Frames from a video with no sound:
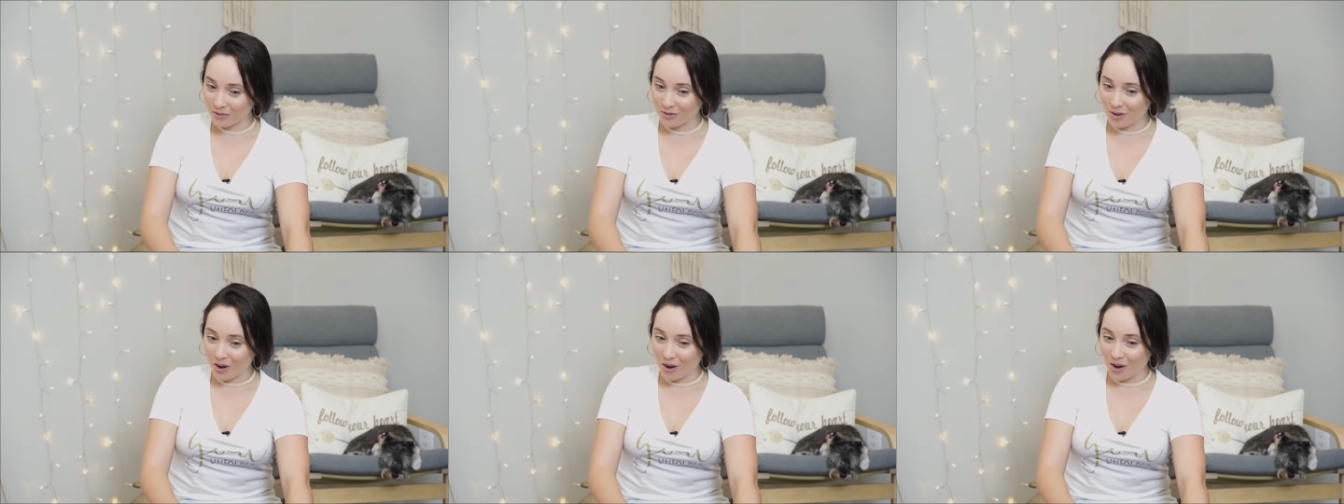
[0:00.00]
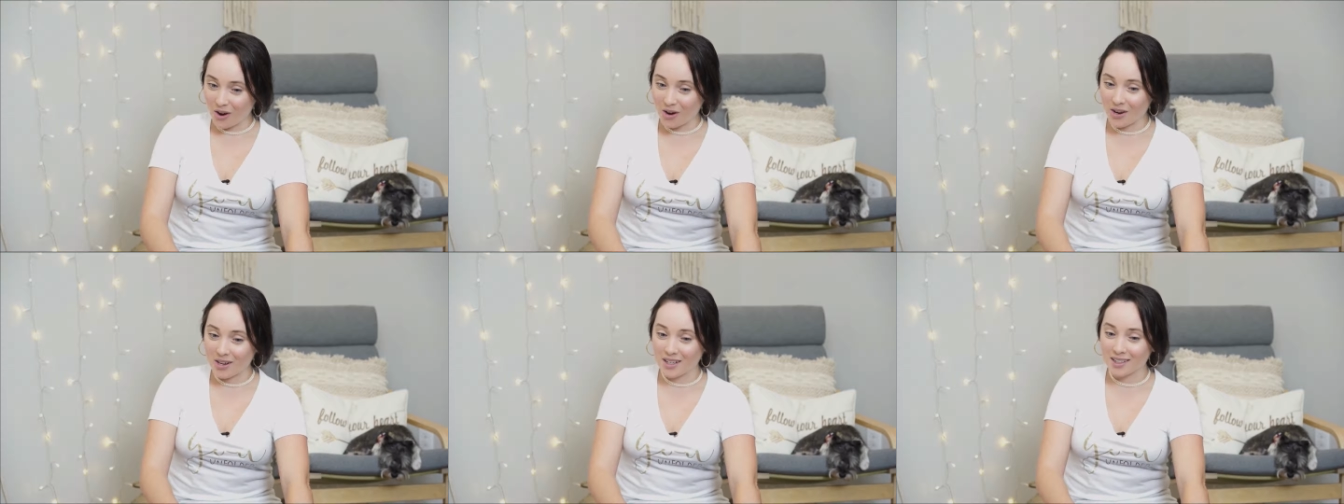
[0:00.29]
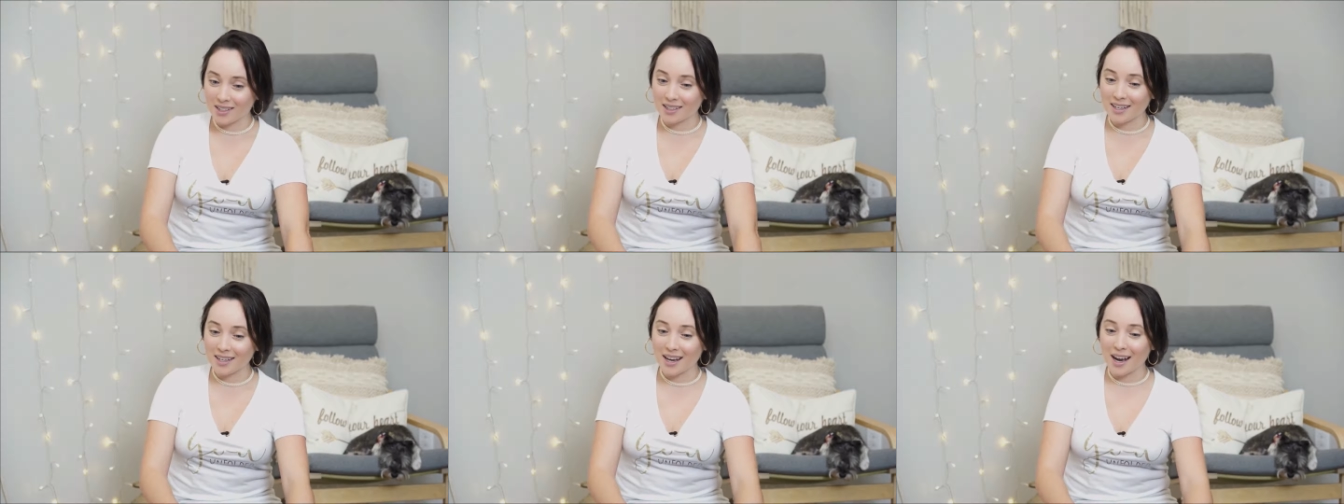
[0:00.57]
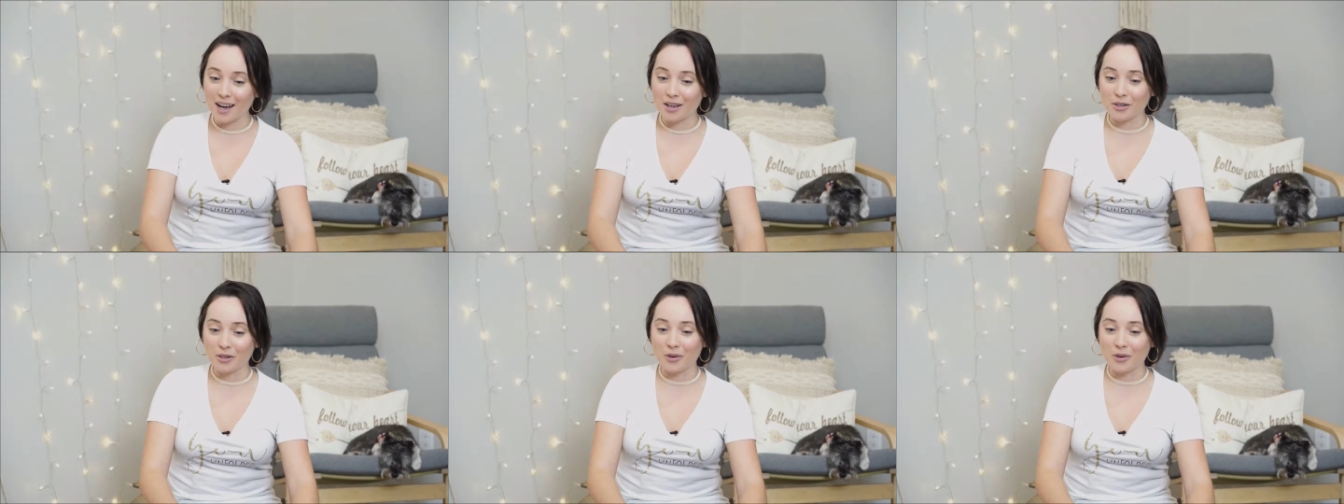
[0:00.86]
fall in the
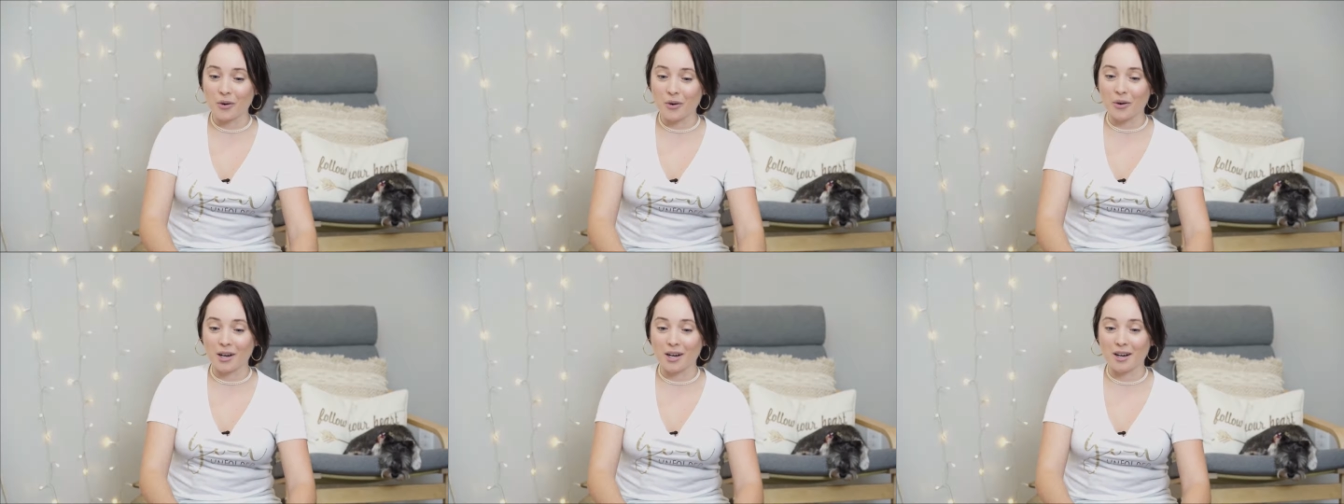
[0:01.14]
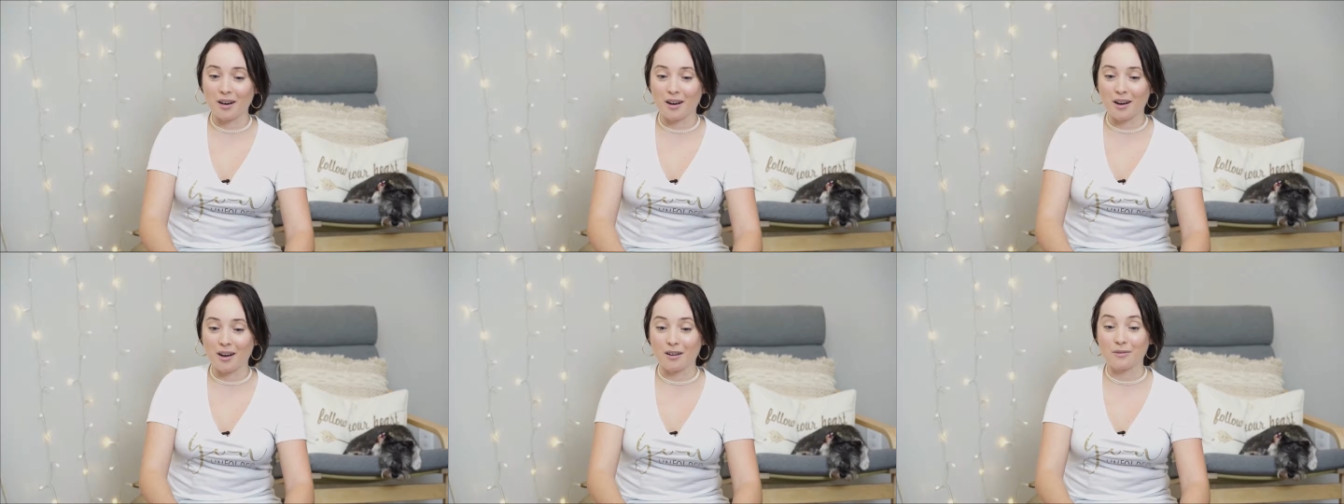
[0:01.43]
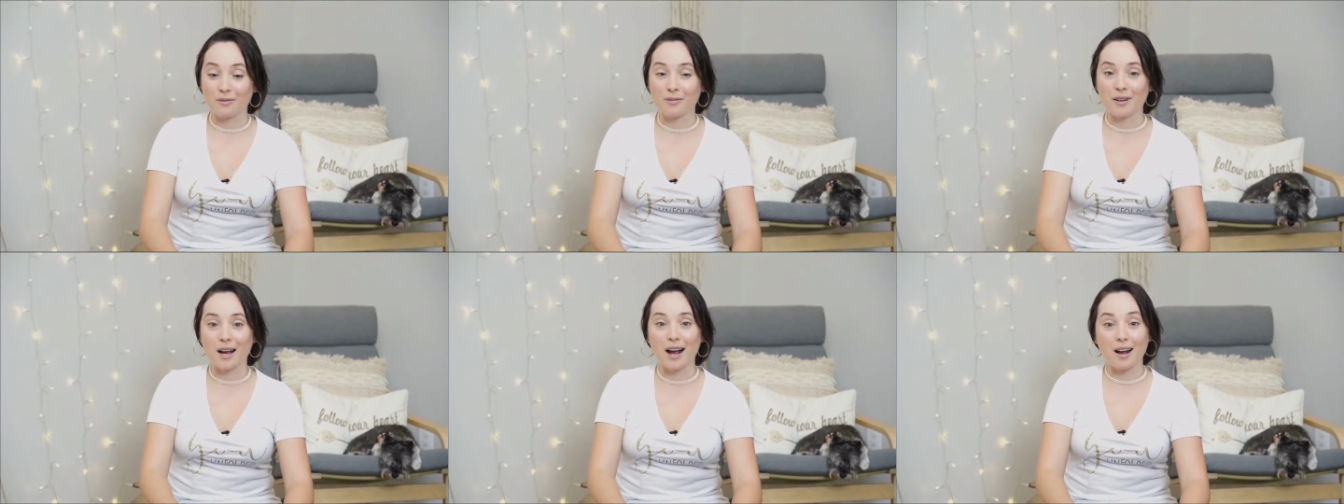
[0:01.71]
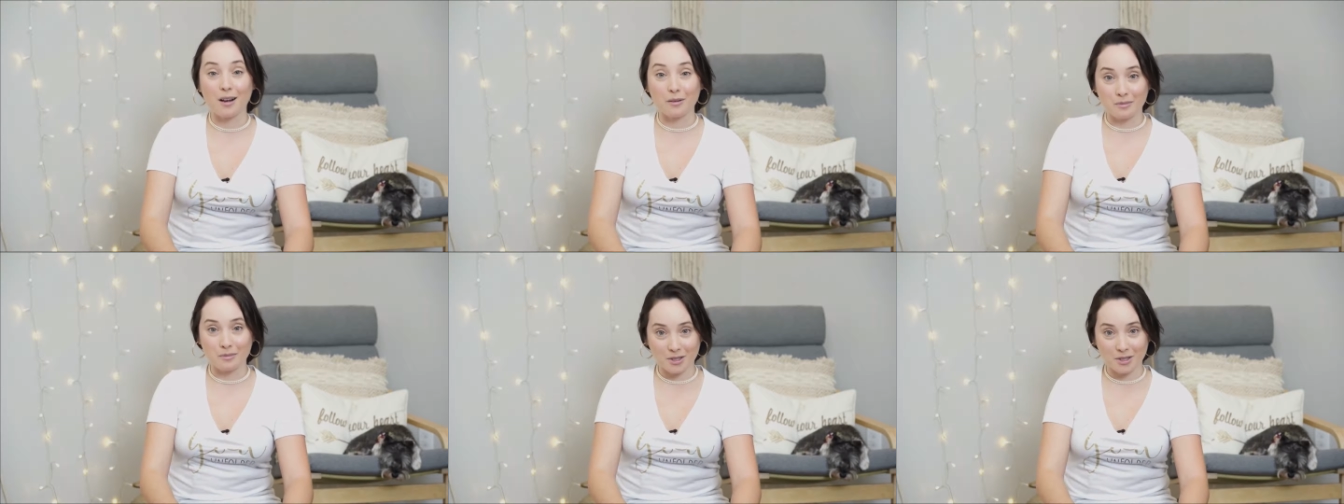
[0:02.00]
category of
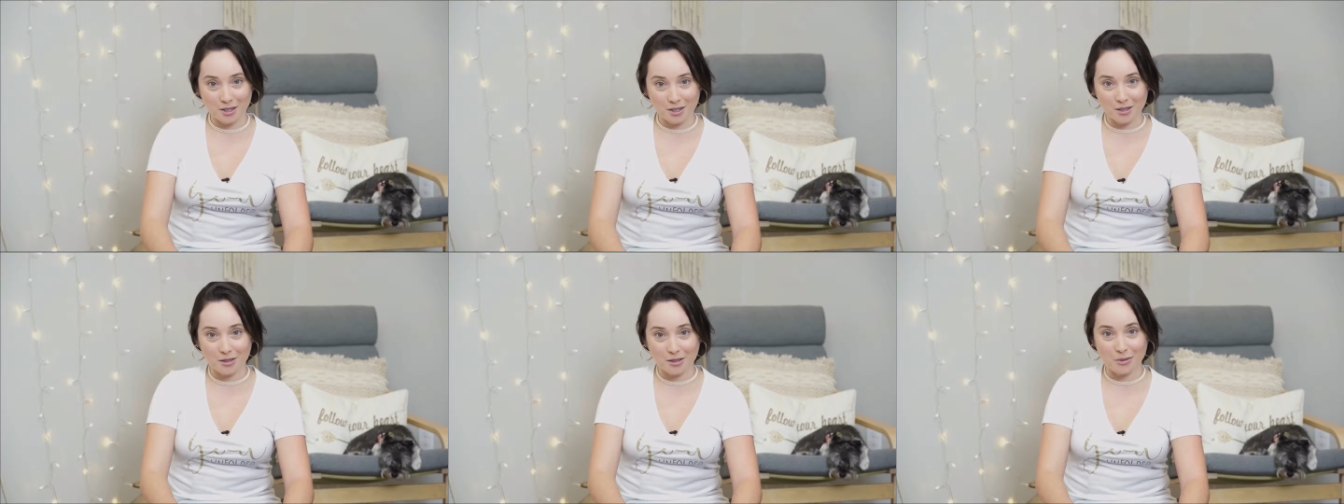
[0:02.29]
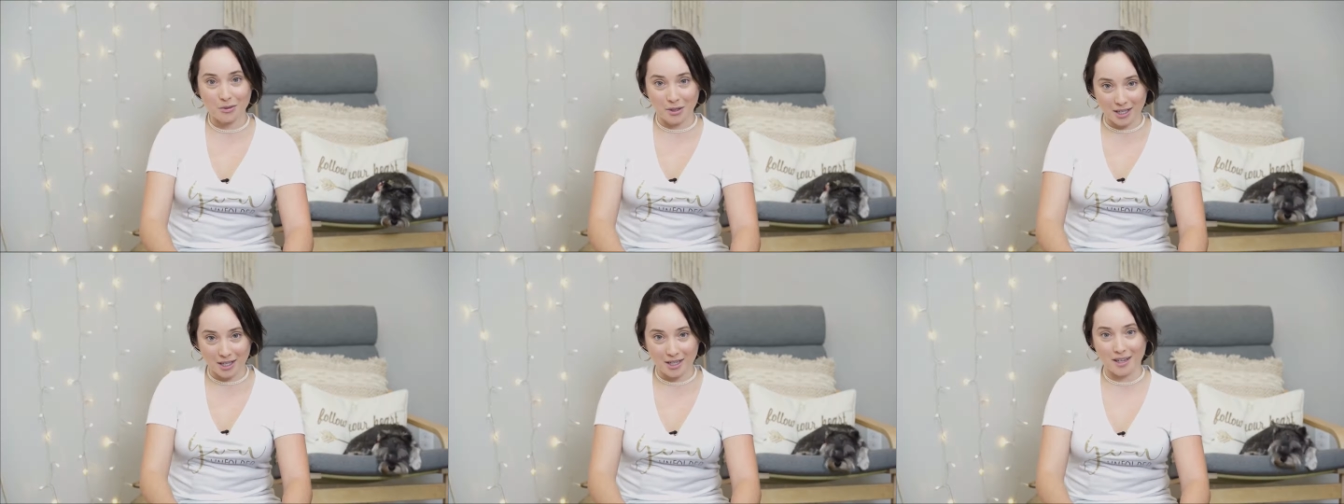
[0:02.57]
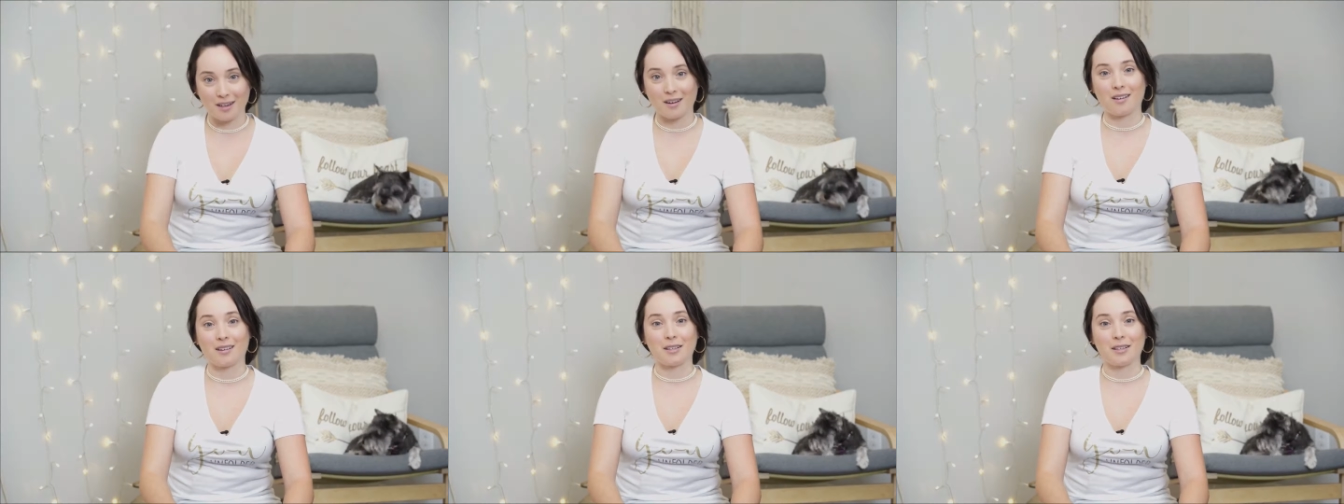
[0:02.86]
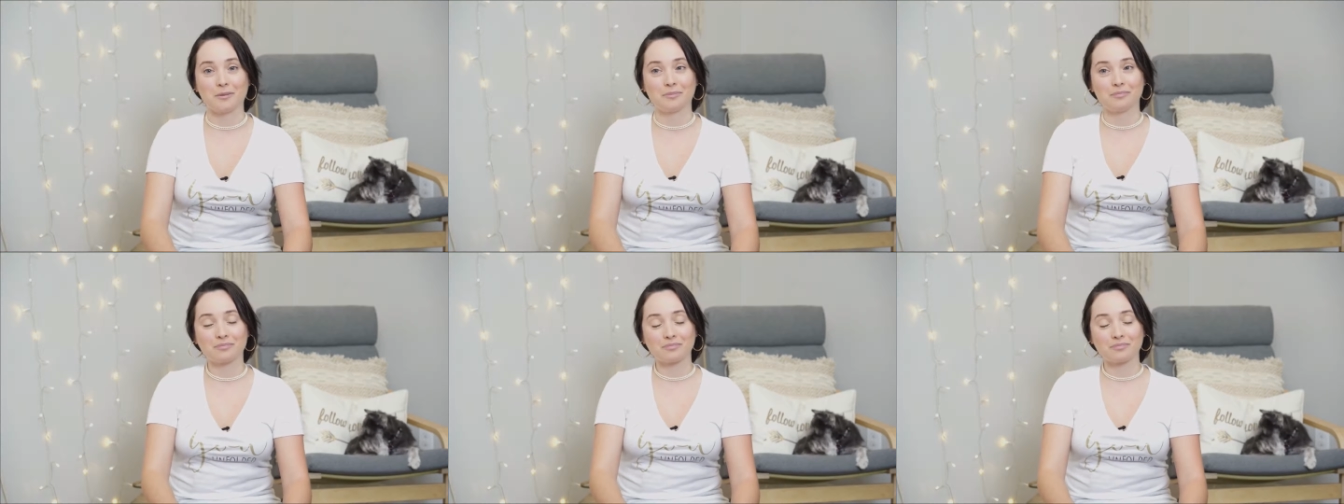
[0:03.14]
I'm still working on it.